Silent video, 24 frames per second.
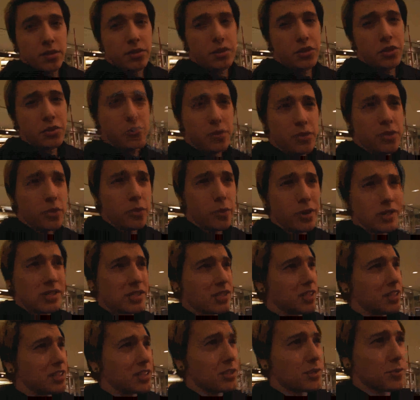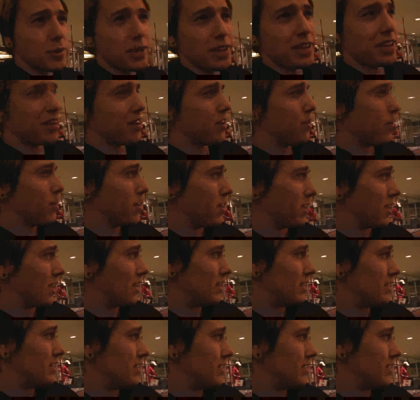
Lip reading: The dude with the whistle is really annoying.